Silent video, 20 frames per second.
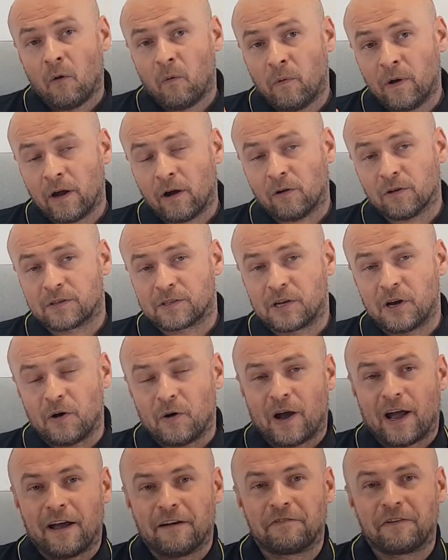we
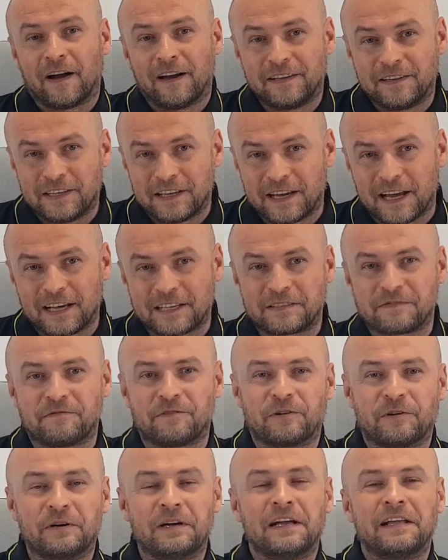also have ideas
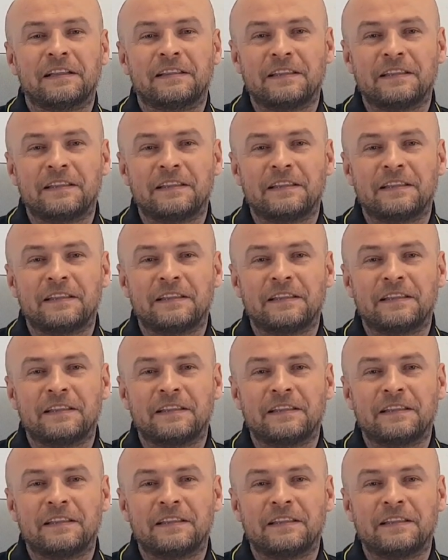for